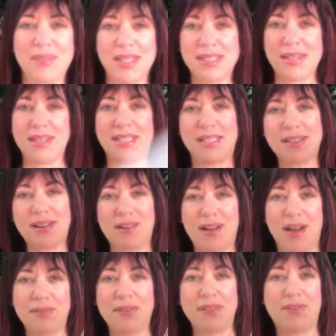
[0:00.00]
So this is our
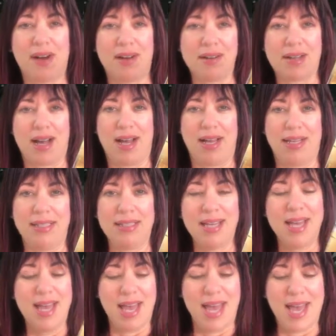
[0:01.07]
off Duval guide
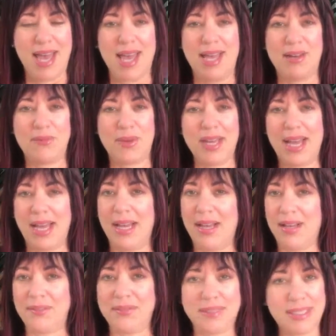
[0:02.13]
and we
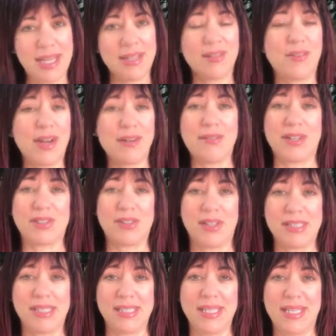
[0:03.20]
have 10 great
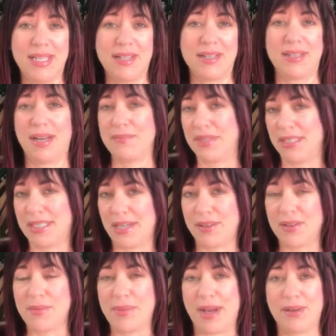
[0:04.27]
restaurants in here that I'm going to tell
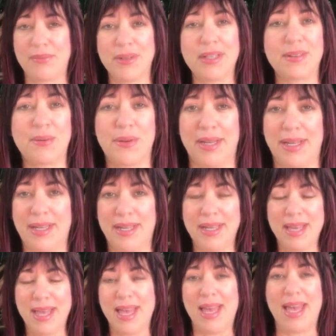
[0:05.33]
you about real quick
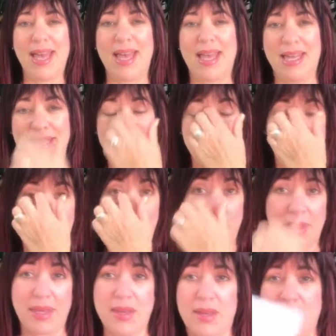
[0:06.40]
and hope
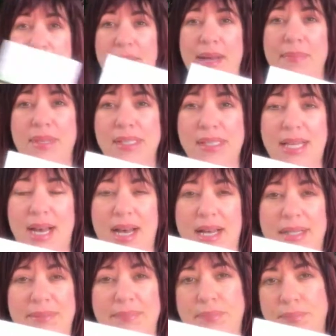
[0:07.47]
that you can pick up this
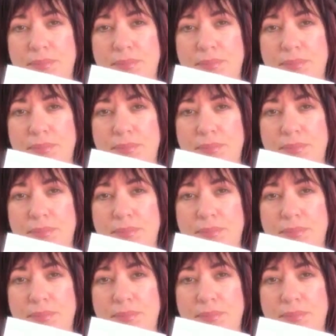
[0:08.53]
guide